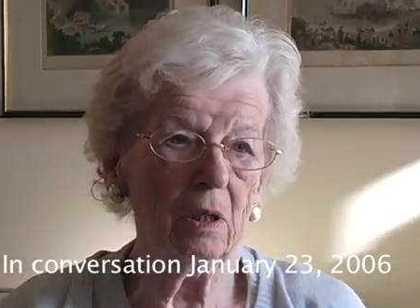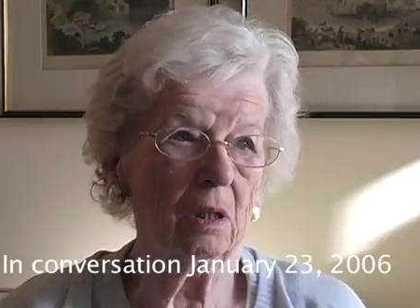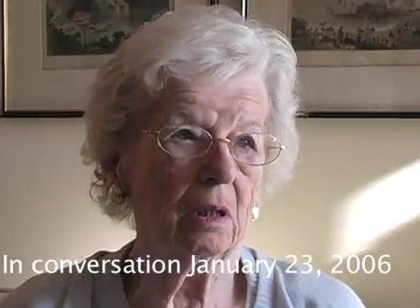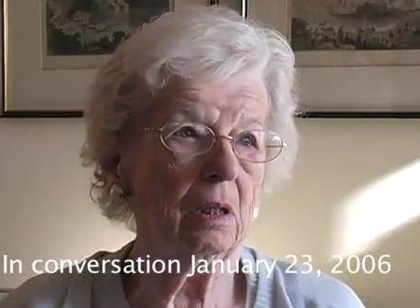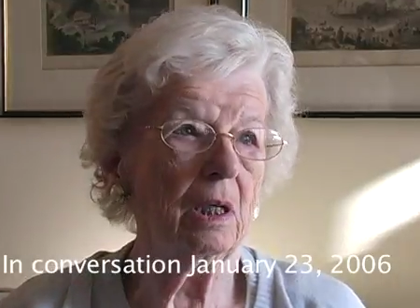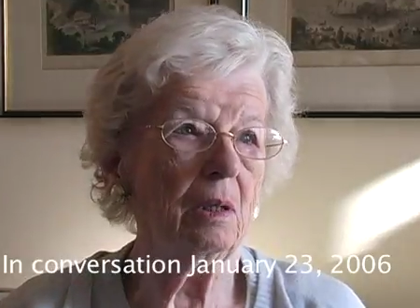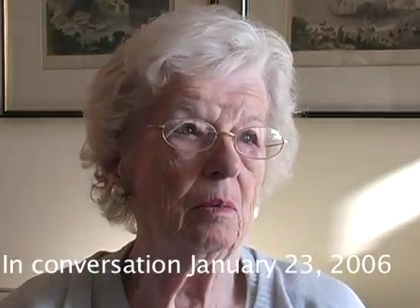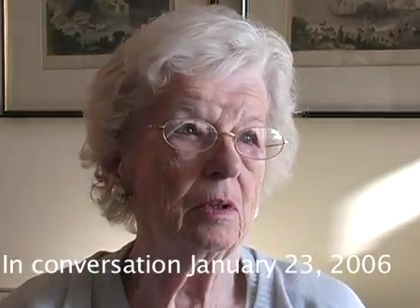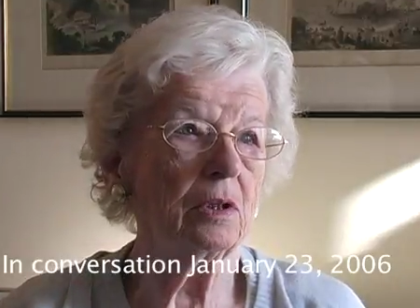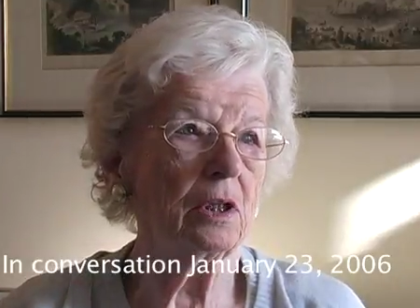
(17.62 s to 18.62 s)
and he
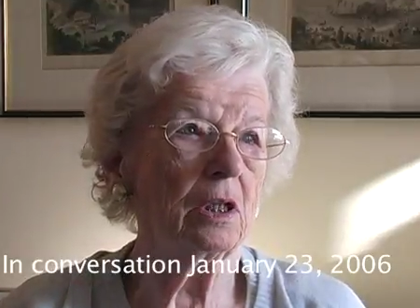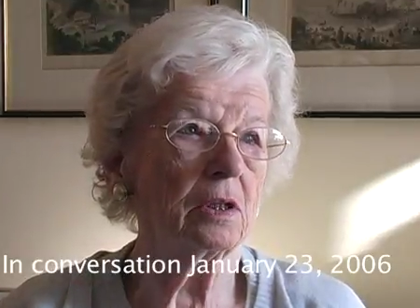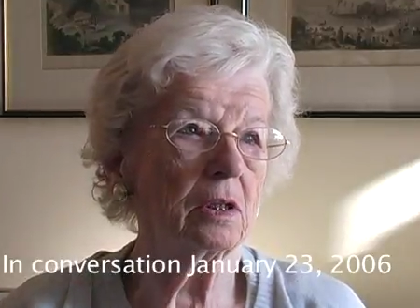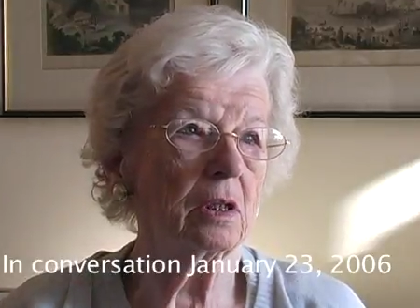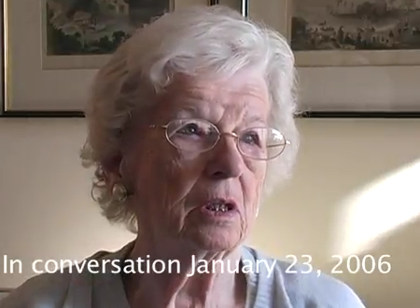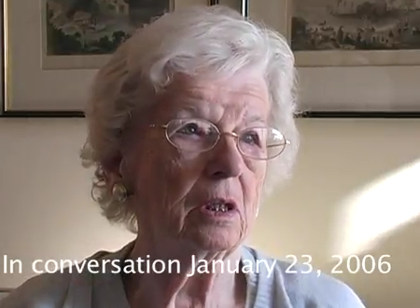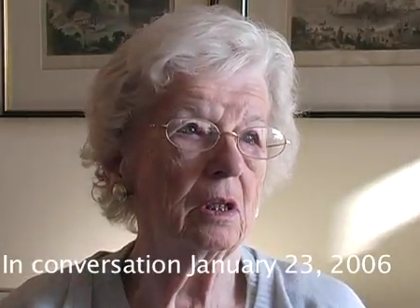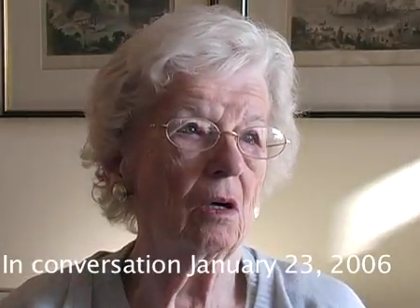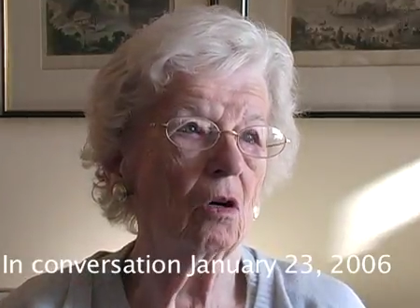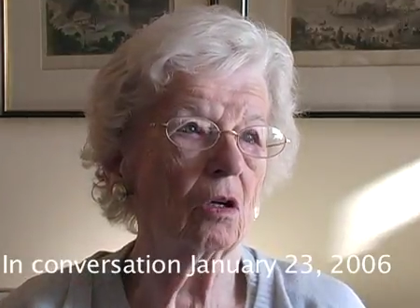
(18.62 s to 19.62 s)
was just
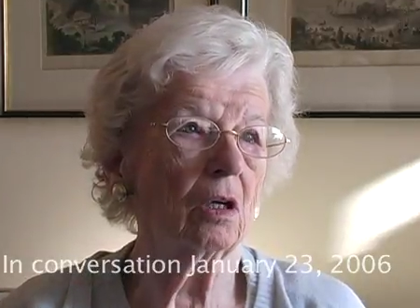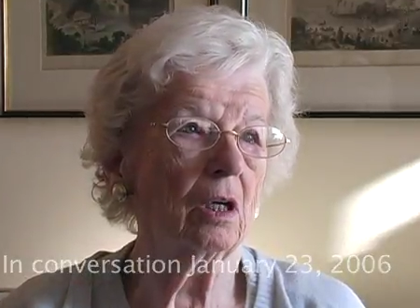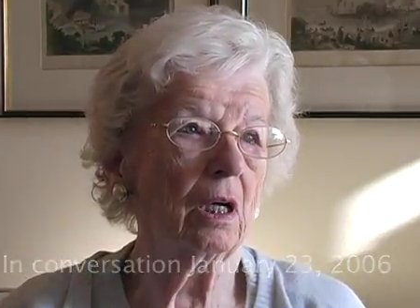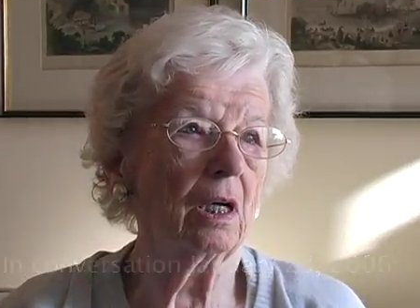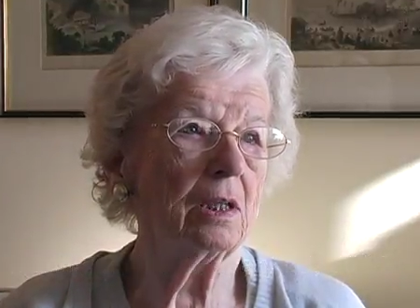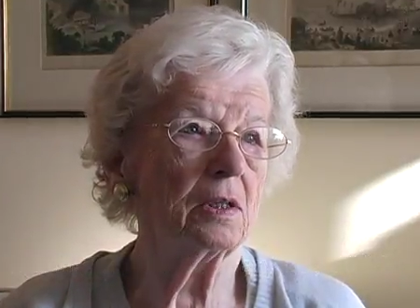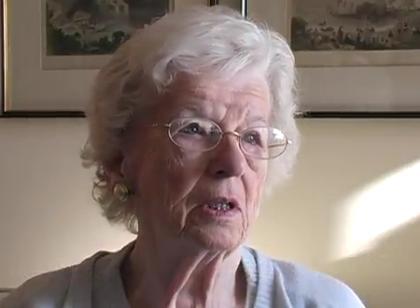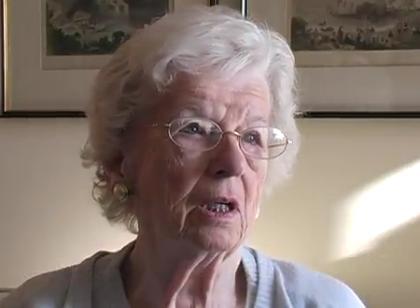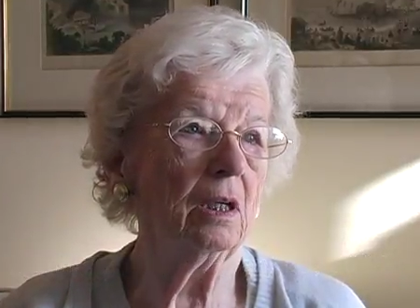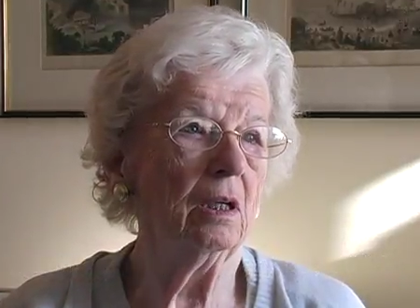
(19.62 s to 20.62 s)

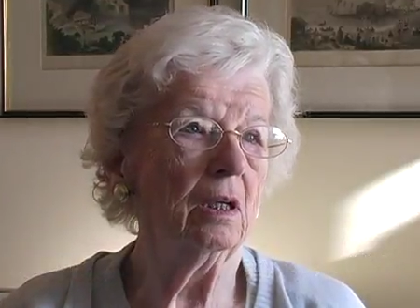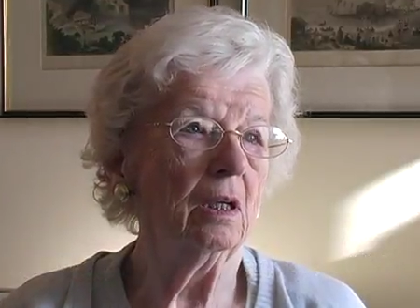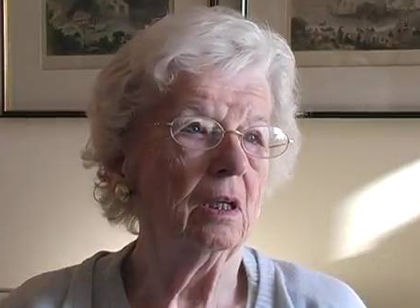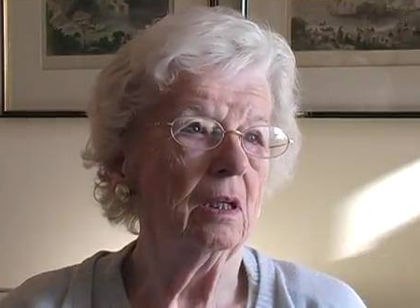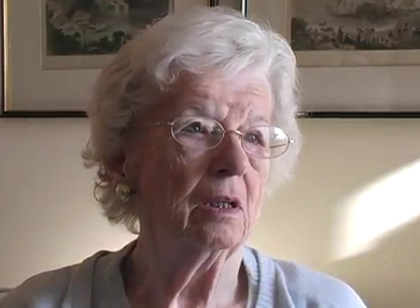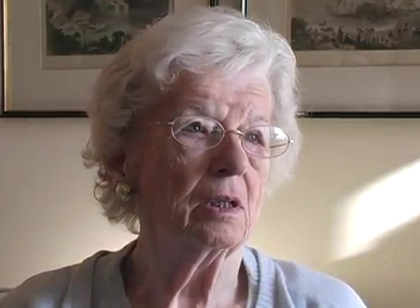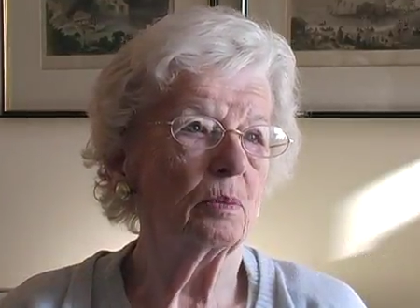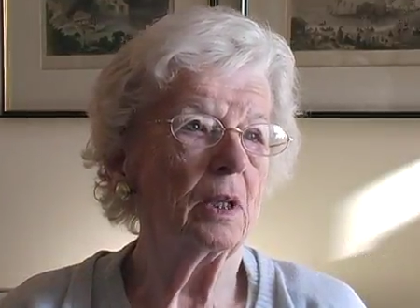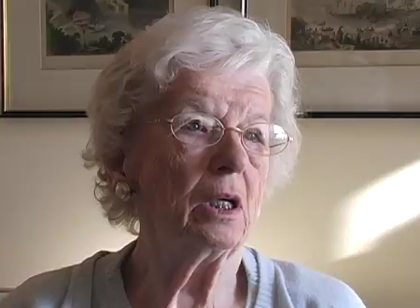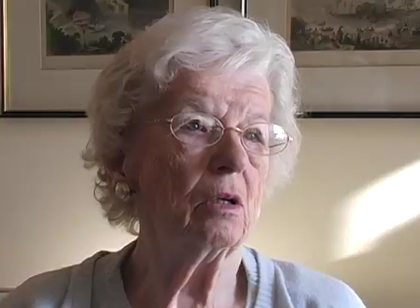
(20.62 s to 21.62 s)
organizing
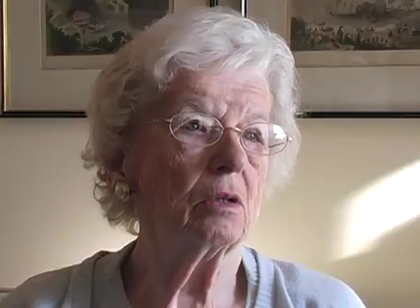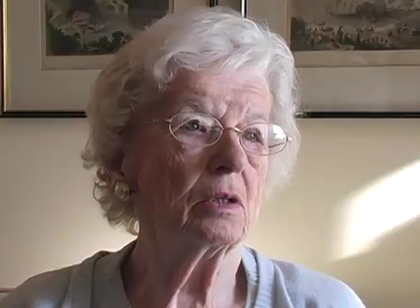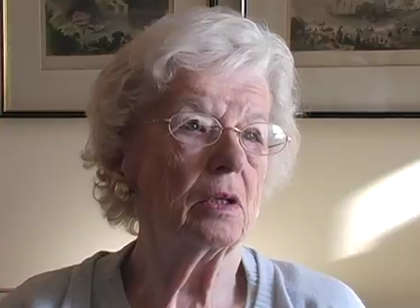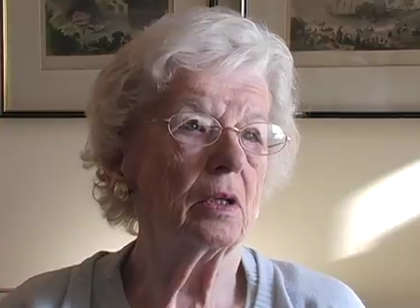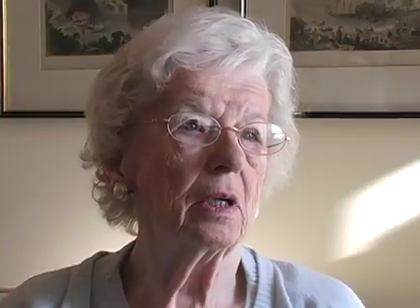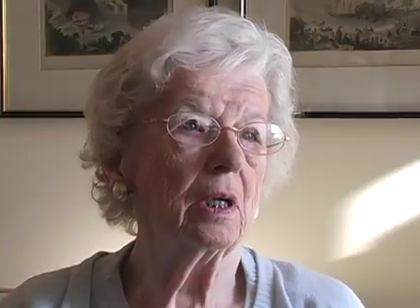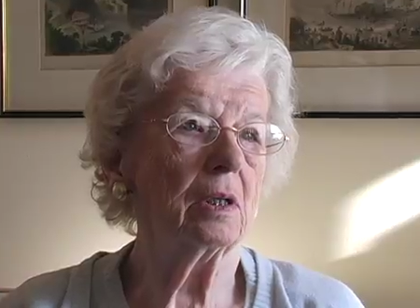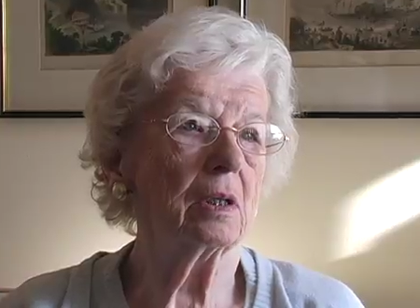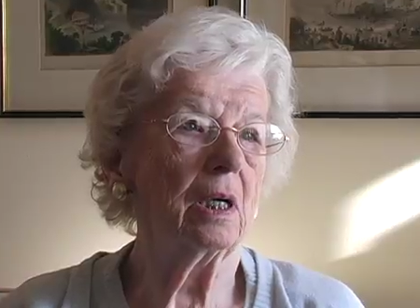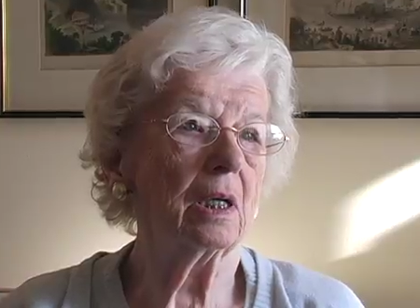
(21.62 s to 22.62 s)
speakers and
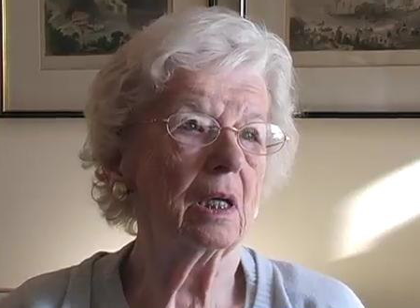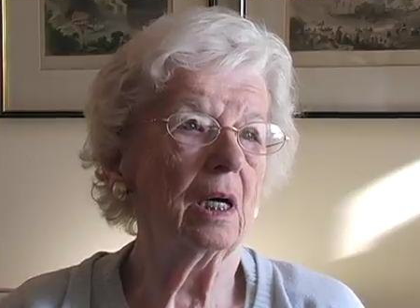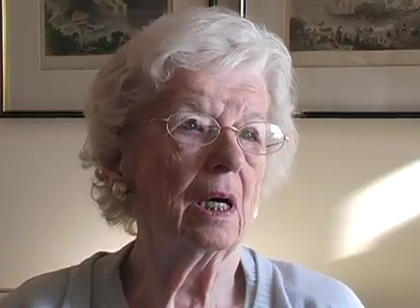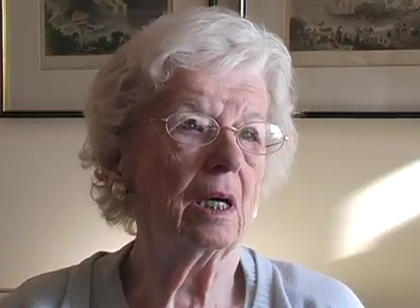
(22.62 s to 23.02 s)
things like that.